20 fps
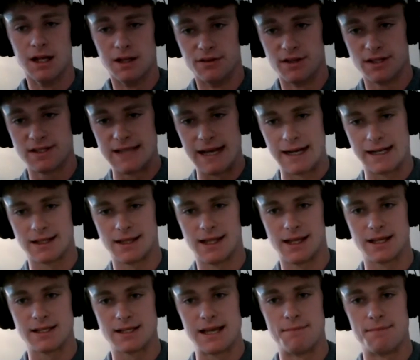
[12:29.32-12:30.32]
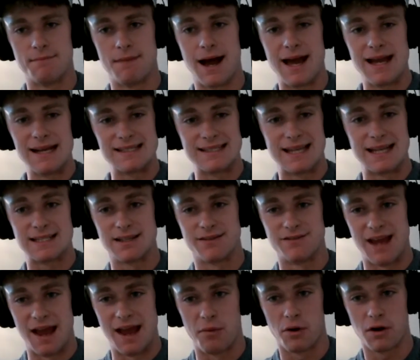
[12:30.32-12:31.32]
The second thing is that my
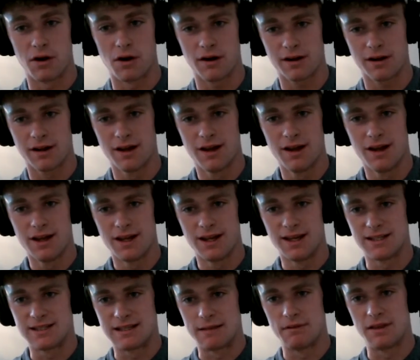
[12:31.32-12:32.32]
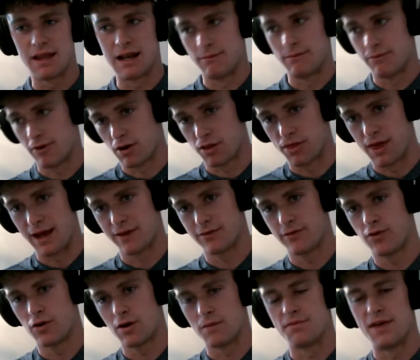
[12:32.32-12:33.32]
extensive network is something that I'm very thankful for.